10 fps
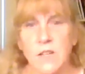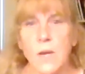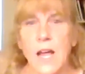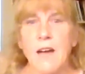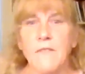
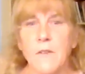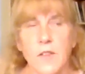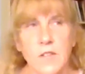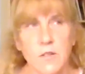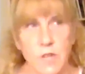So
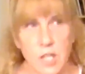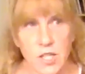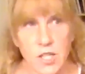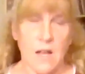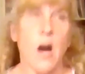there's a
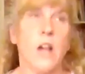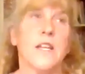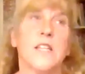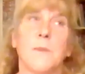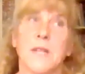tradition at the
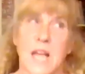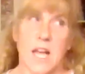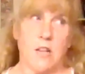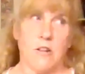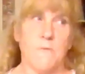Holiday
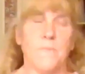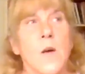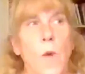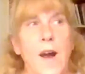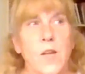Spectacular
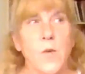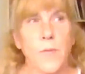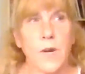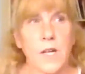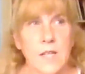where you
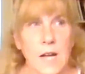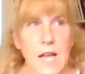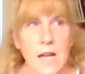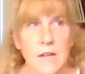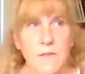bring us a
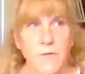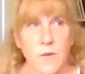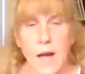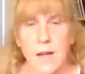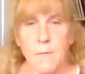canned
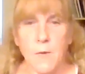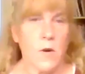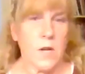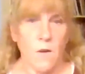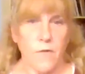food item
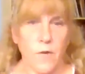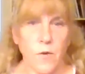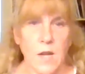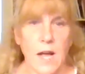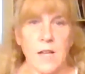or,
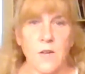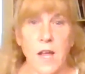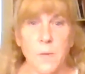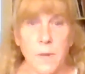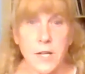food, and you
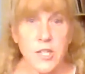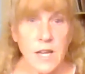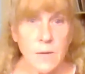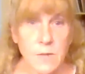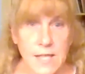get your picture
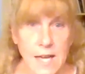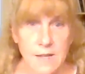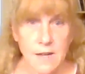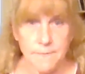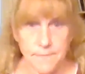taken with Santa.